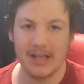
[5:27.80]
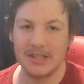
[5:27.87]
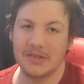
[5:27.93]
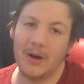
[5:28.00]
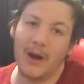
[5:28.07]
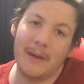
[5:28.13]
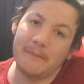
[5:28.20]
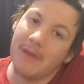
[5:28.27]

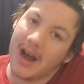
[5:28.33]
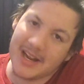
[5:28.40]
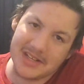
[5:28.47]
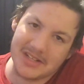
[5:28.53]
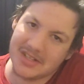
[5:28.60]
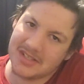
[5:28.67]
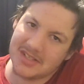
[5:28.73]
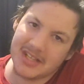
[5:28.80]
So I might
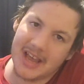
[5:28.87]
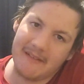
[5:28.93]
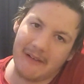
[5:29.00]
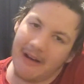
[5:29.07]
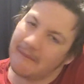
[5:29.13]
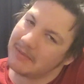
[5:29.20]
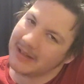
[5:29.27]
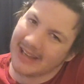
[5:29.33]
just save
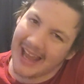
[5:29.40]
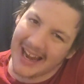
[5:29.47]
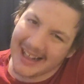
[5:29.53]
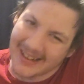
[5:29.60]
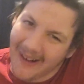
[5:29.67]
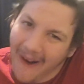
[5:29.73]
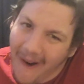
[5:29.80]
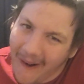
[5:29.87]
up and get a
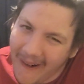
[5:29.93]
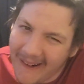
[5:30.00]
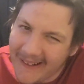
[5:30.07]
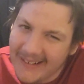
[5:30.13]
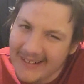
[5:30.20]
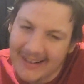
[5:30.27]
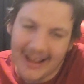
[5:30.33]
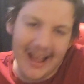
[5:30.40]

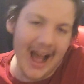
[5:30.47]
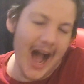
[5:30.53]
car.